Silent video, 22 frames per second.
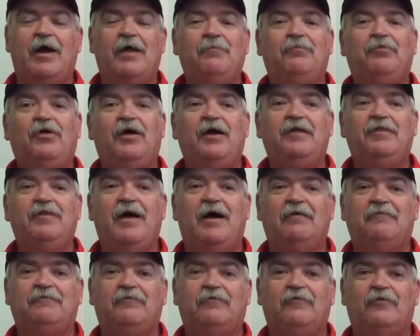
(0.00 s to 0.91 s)
I'd played
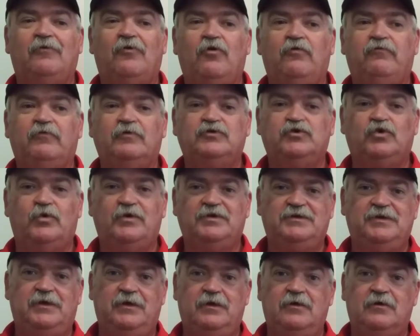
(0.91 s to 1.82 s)
that for over
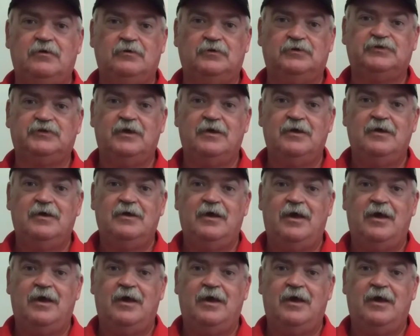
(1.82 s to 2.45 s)
20 years,